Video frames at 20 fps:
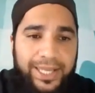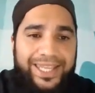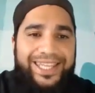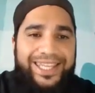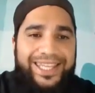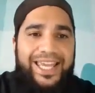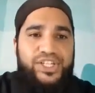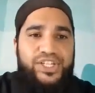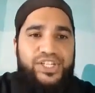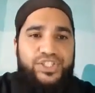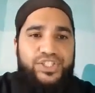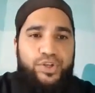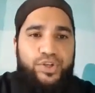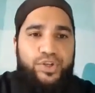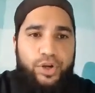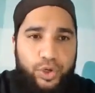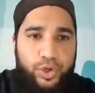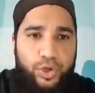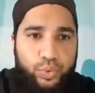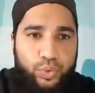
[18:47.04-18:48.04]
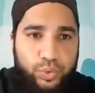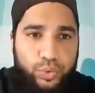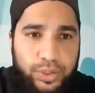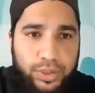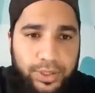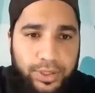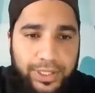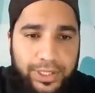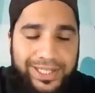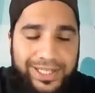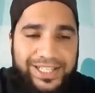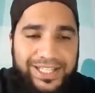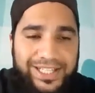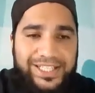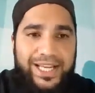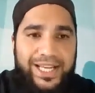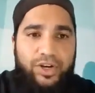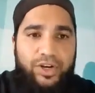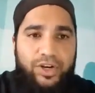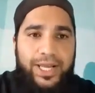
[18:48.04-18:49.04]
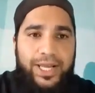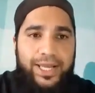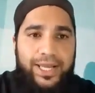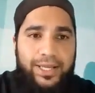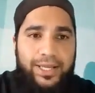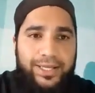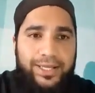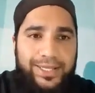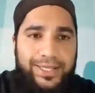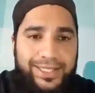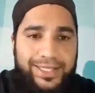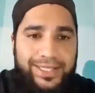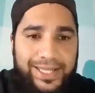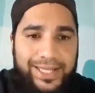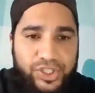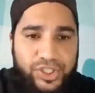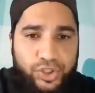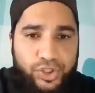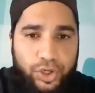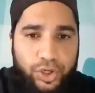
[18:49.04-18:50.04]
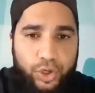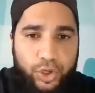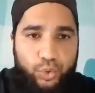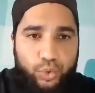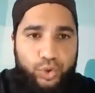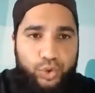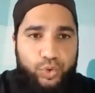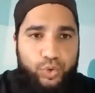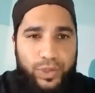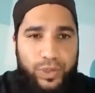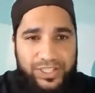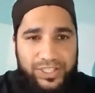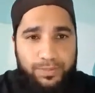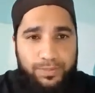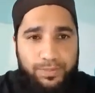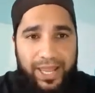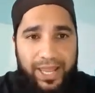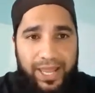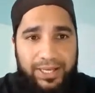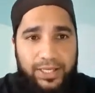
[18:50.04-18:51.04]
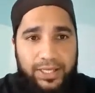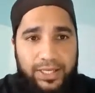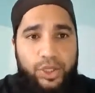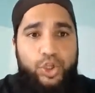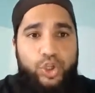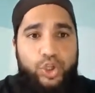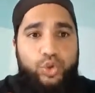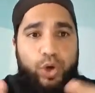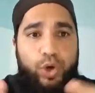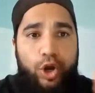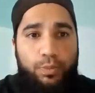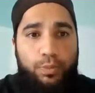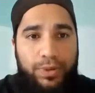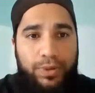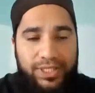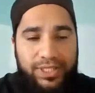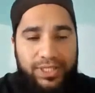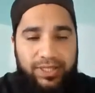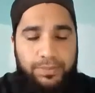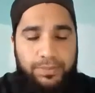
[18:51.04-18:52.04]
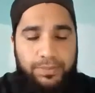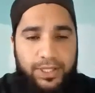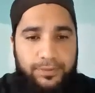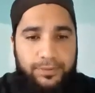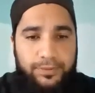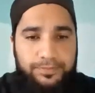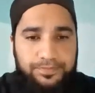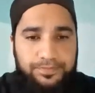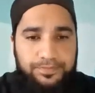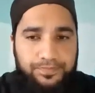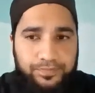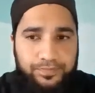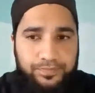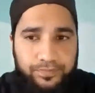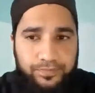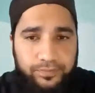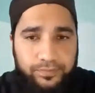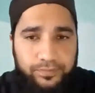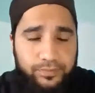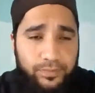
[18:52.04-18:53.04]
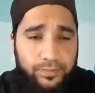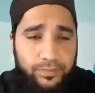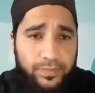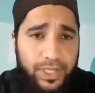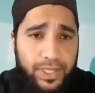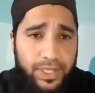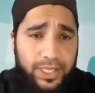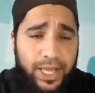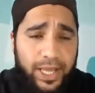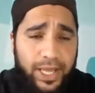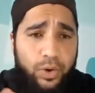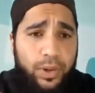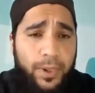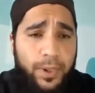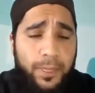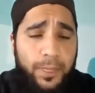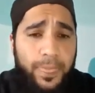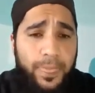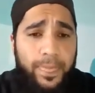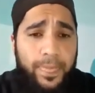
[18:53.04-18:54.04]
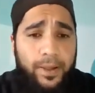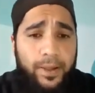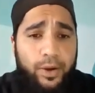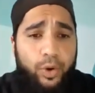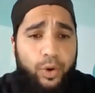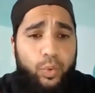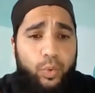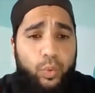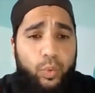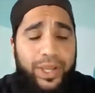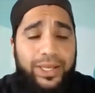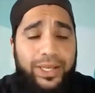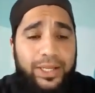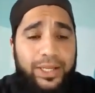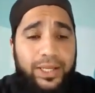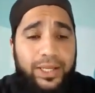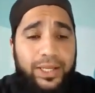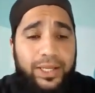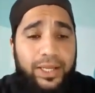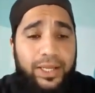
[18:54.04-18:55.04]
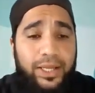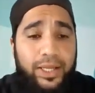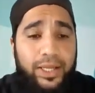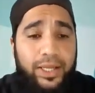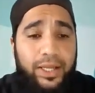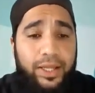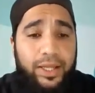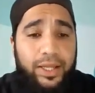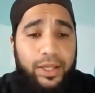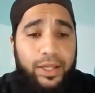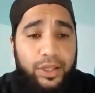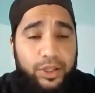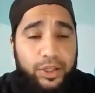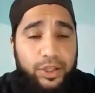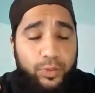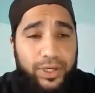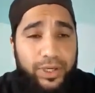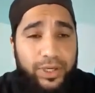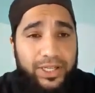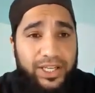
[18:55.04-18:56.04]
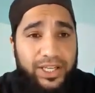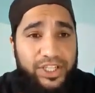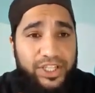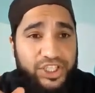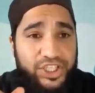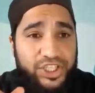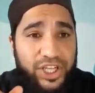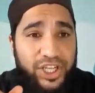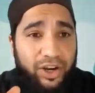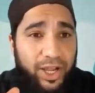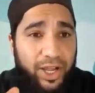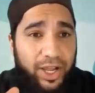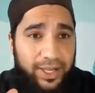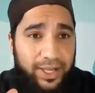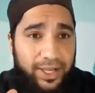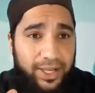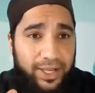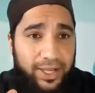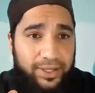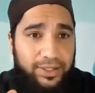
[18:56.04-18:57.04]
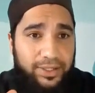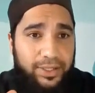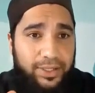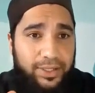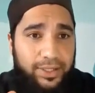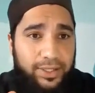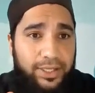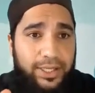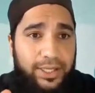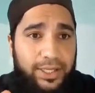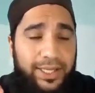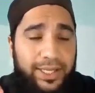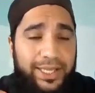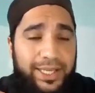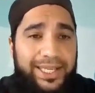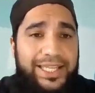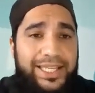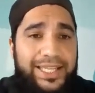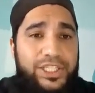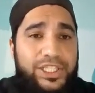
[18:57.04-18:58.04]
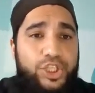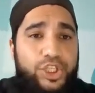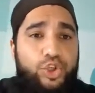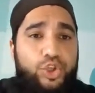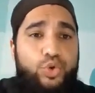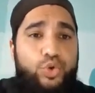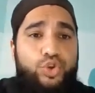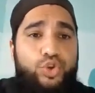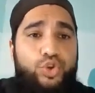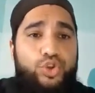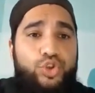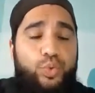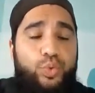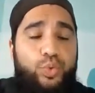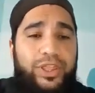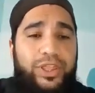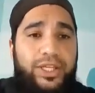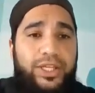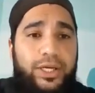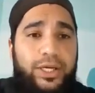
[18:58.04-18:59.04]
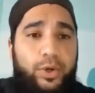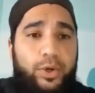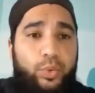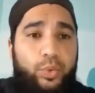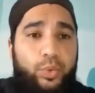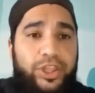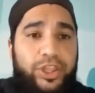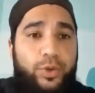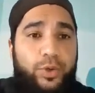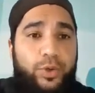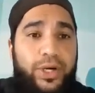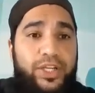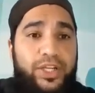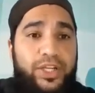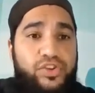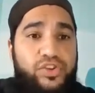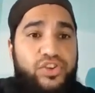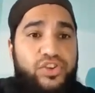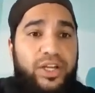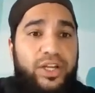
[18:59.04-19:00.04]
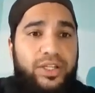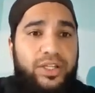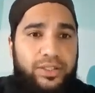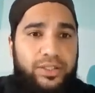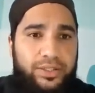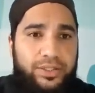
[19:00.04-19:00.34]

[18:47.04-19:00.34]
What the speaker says: yashrahu. Sharaha, yashrahu, to expand, to open something. Now, when the word sharaha gets used with the word sadr,